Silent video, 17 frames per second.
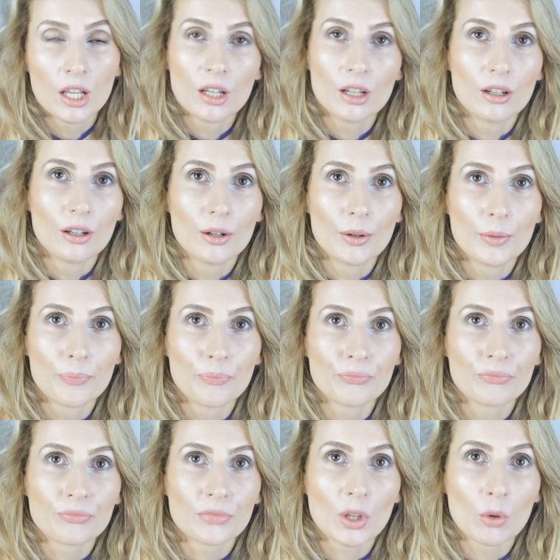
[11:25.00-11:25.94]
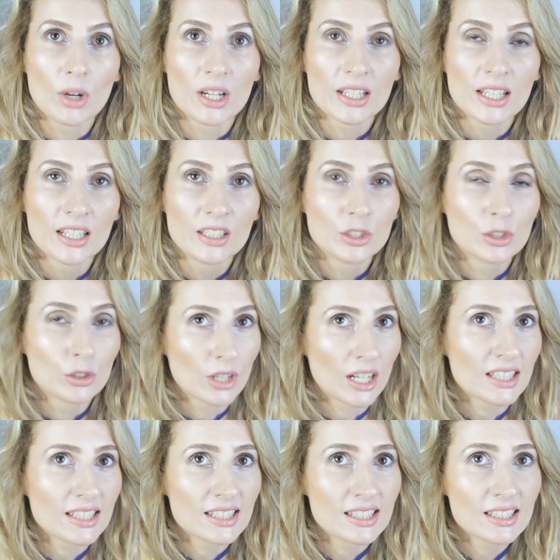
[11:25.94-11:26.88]
um, one can
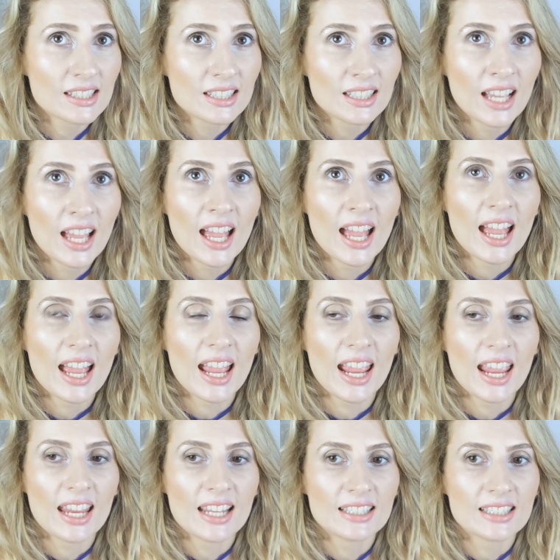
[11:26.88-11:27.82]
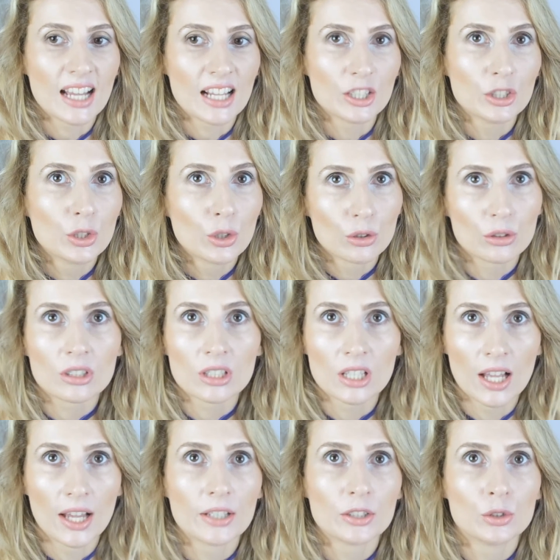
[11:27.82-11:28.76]
trust, and I don't
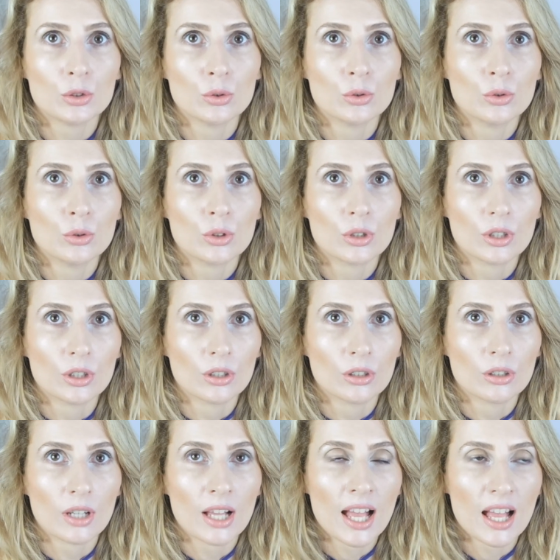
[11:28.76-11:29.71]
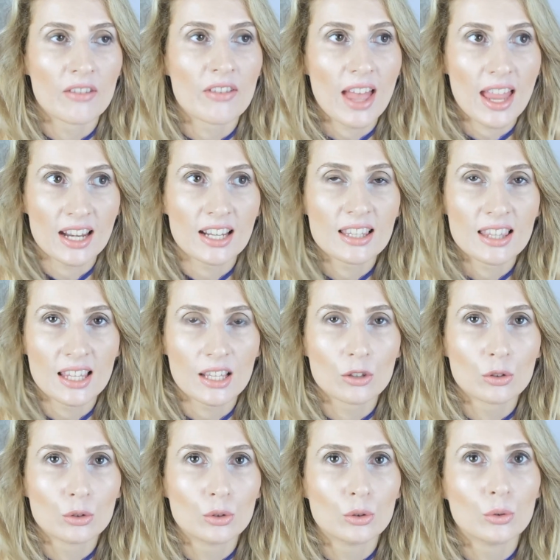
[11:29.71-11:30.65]
like to uh, have anything
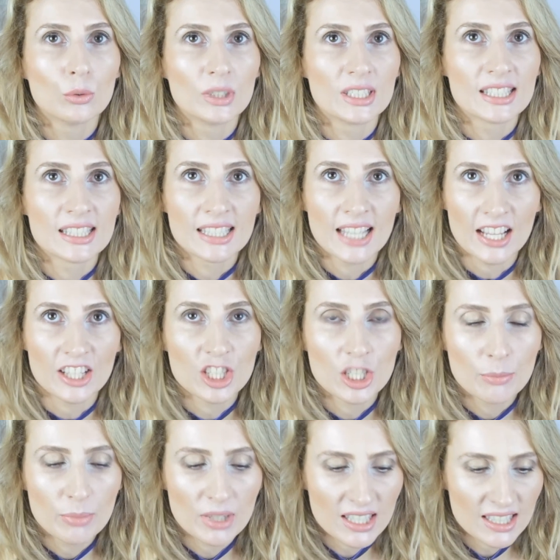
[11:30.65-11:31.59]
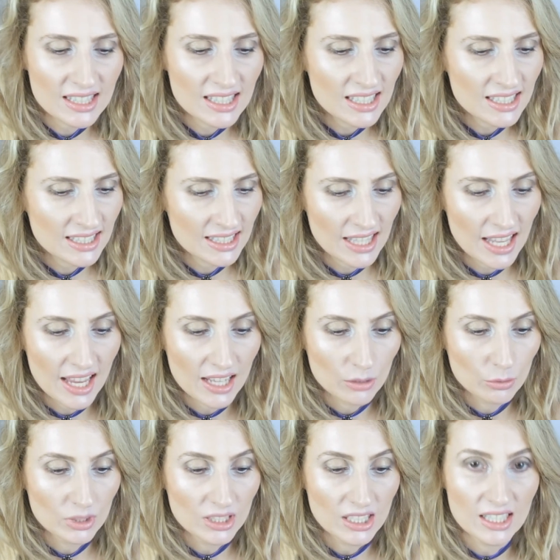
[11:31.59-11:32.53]
to do with sketchy business
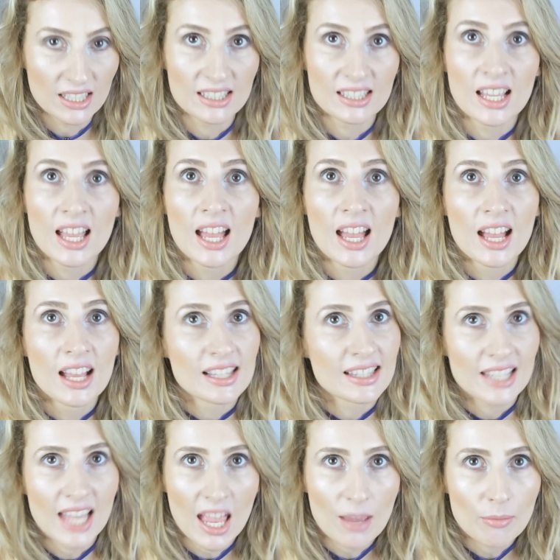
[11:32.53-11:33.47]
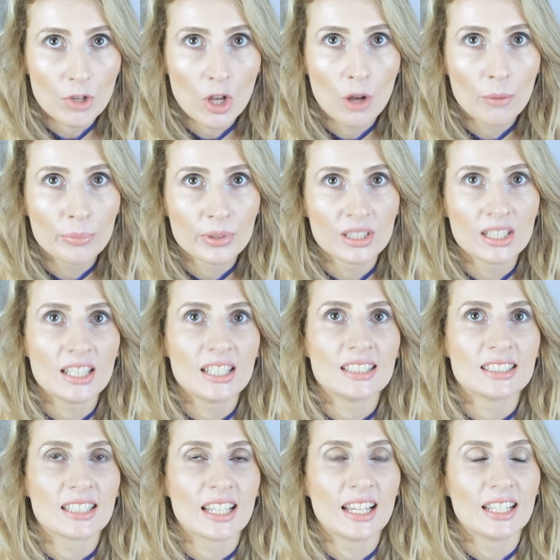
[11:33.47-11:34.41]
and with these scam
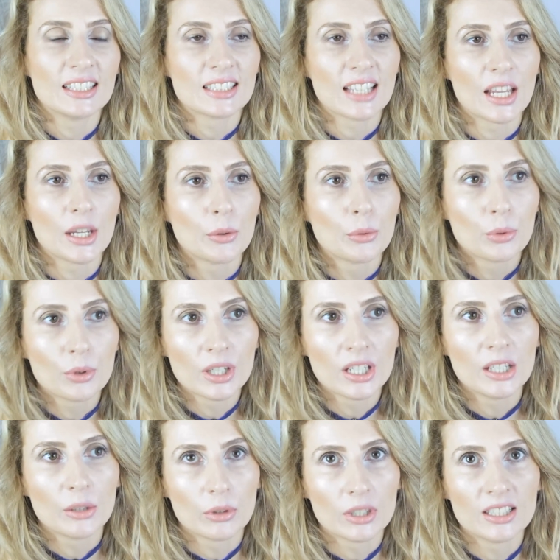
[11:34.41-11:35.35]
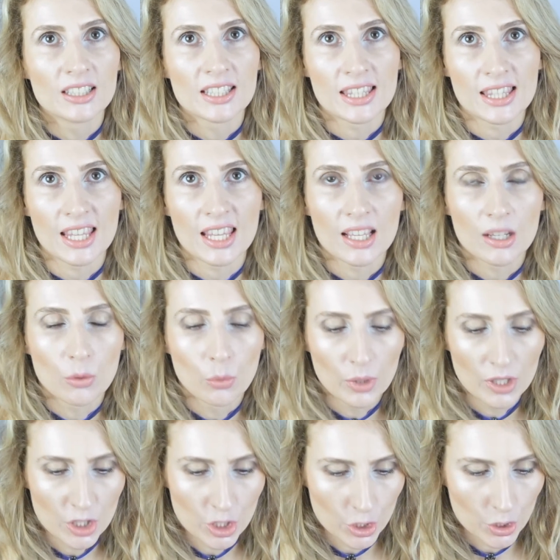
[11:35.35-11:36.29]
companies, and I really really think
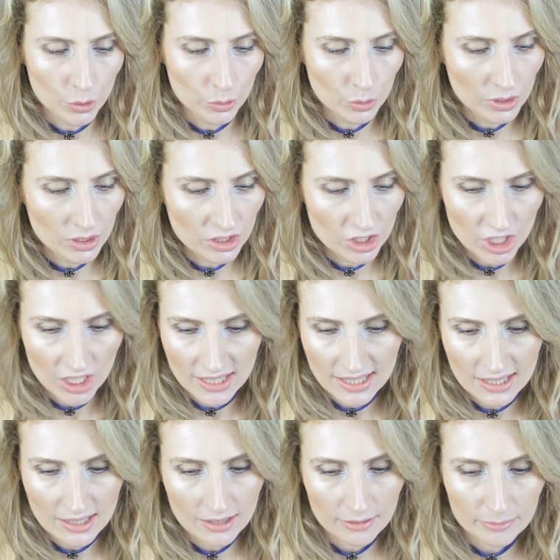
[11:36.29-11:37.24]
we should just